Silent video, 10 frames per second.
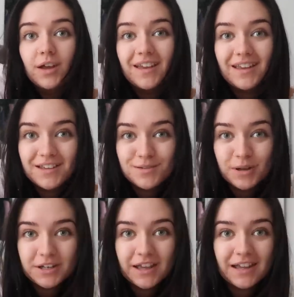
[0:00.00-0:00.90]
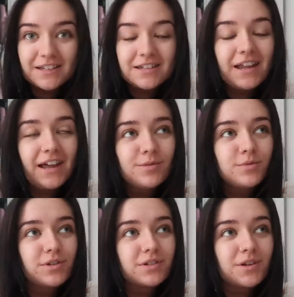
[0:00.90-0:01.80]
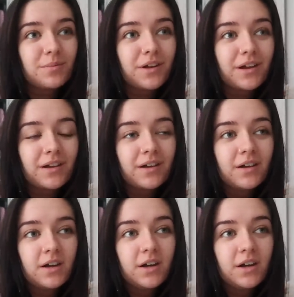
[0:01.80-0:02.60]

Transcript: it is Monday and today I'm doing something